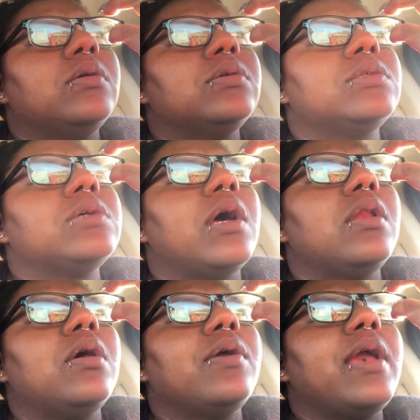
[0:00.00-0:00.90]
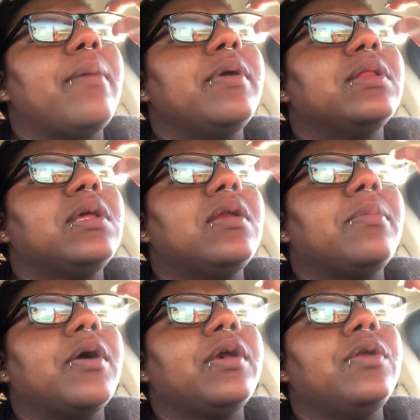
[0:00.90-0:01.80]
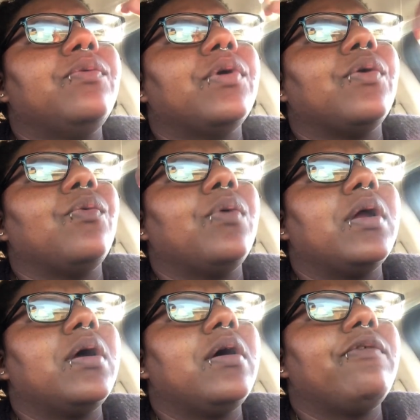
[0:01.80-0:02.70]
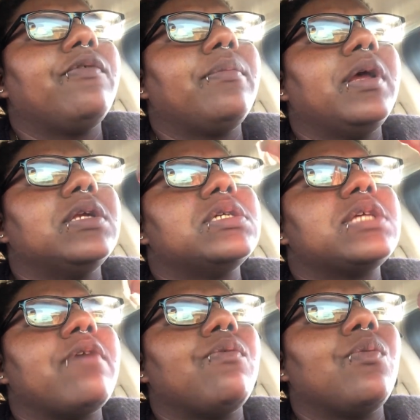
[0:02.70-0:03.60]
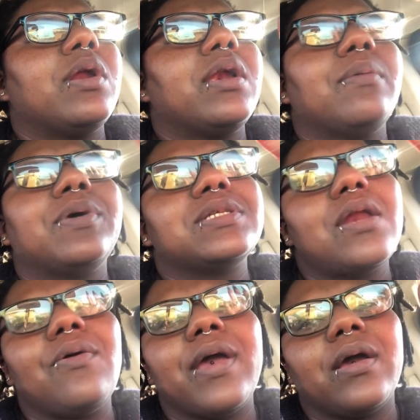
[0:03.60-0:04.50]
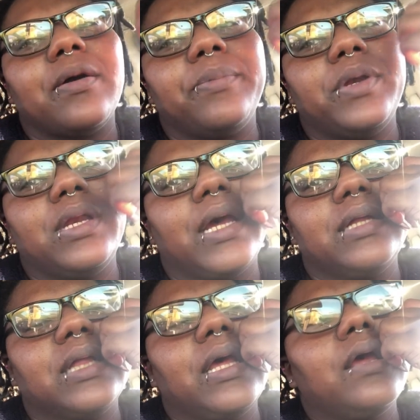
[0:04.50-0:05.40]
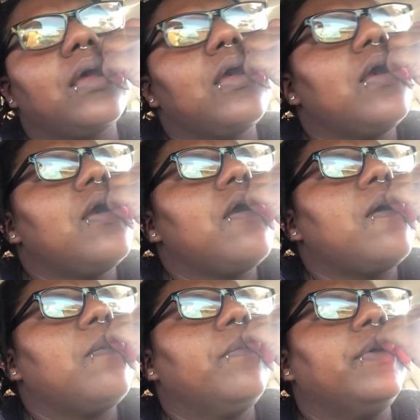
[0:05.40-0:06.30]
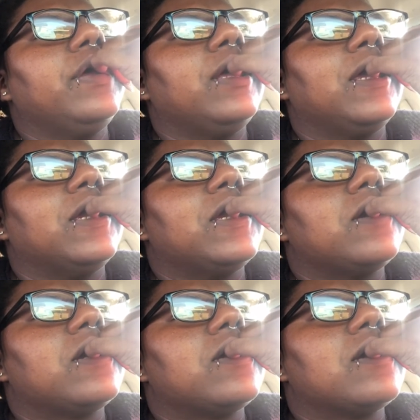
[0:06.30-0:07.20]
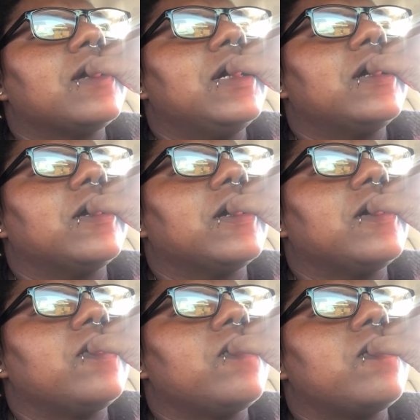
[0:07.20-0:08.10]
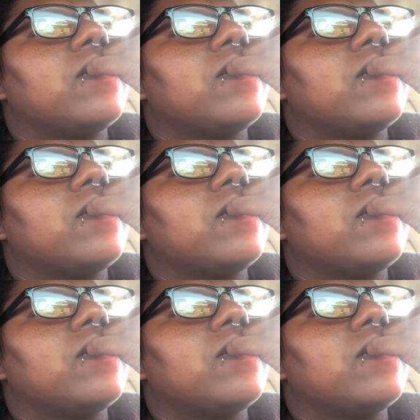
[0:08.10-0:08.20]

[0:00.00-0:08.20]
So low-key, I've been thinking about getting rid of one of them and just having one in there because I don't have company like that. But I don't know.